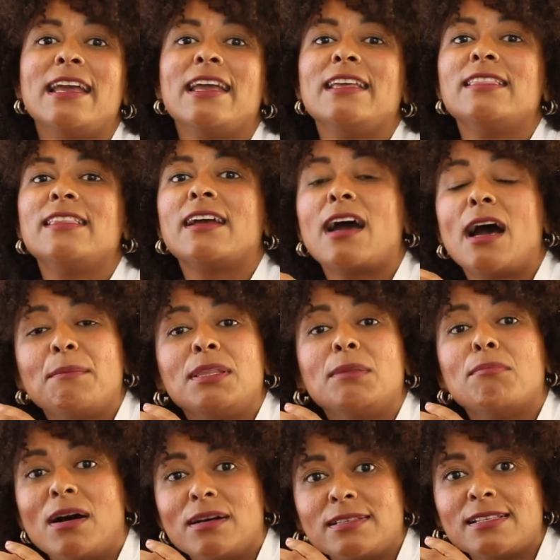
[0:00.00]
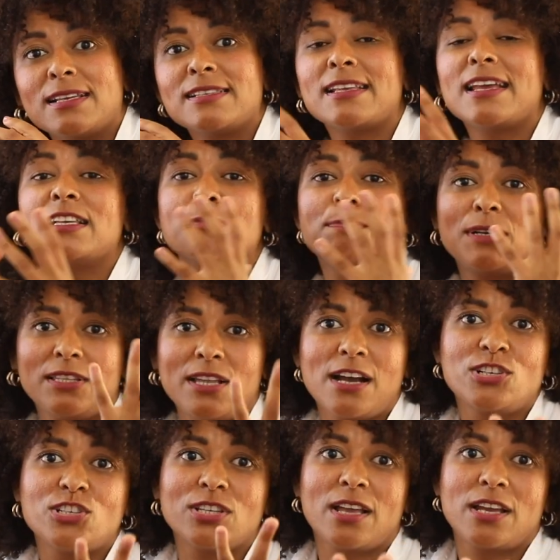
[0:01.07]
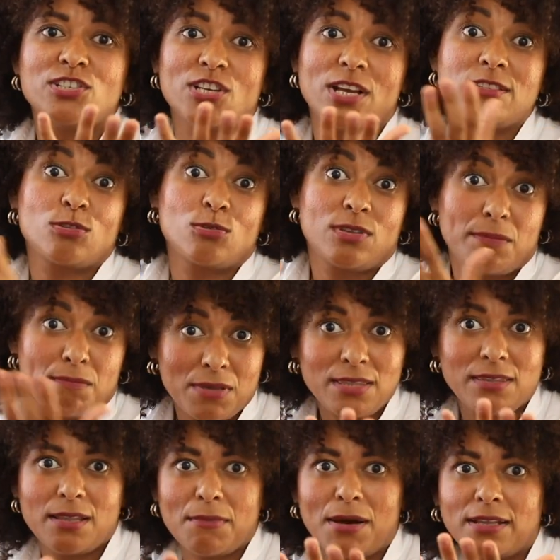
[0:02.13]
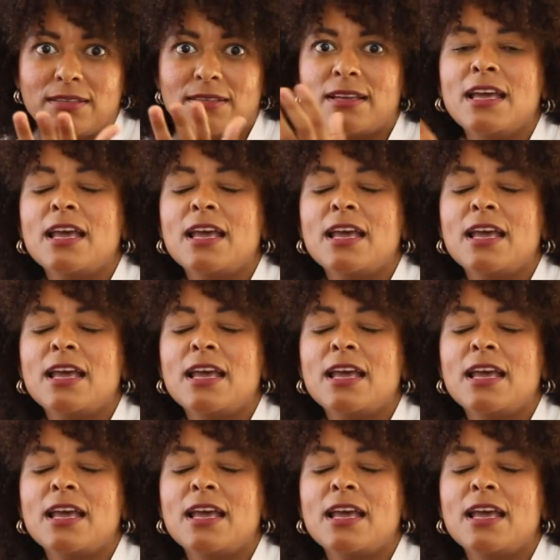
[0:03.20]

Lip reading: in the coming months as production adjusts to the meat demand,